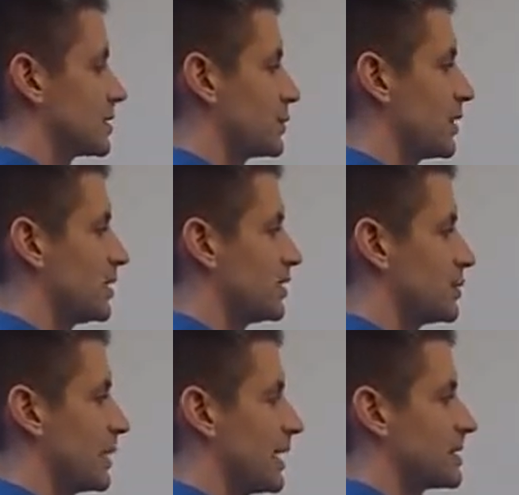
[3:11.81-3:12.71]

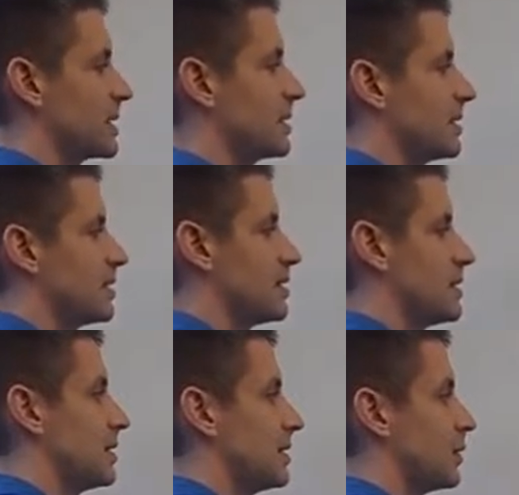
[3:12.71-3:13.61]
this. If
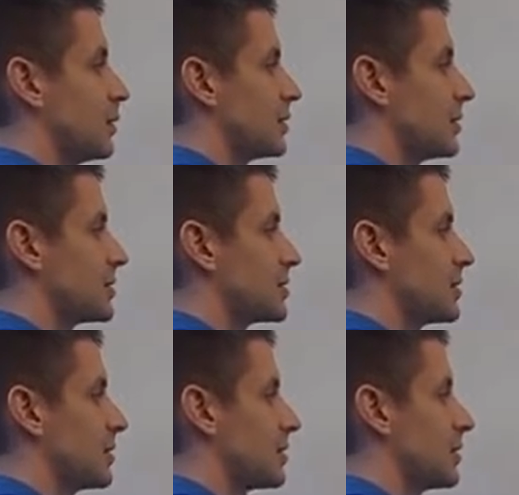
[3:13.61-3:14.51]
I place
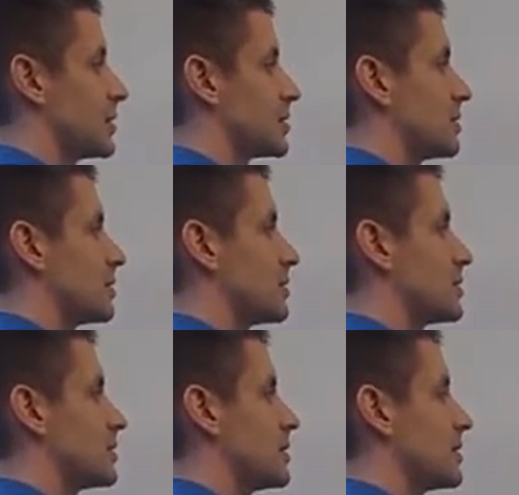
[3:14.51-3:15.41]
that 19 on the
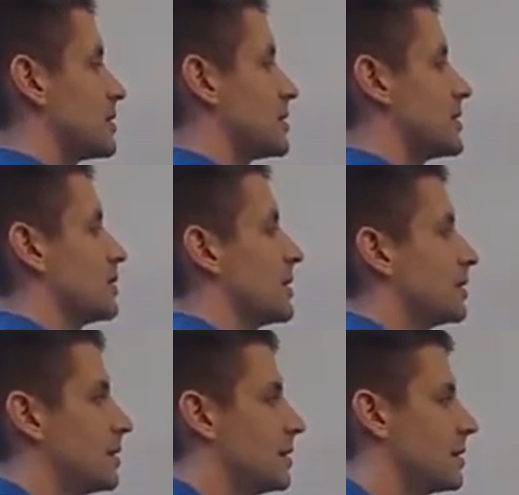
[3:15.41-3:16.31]
bottom, I've got a
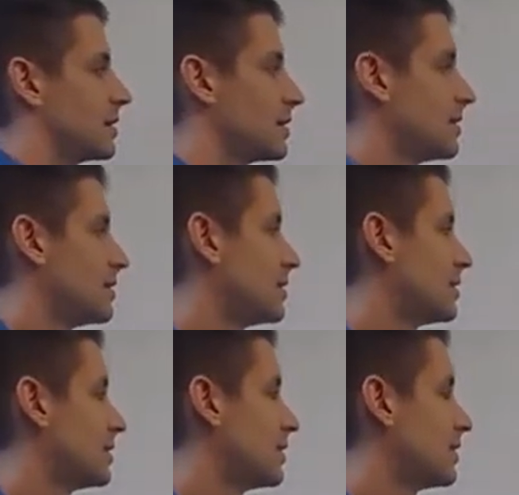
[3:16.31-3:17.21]
12 coming
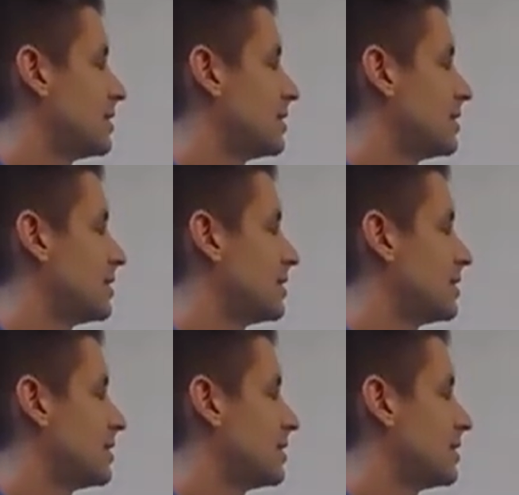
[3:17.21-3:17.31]
up,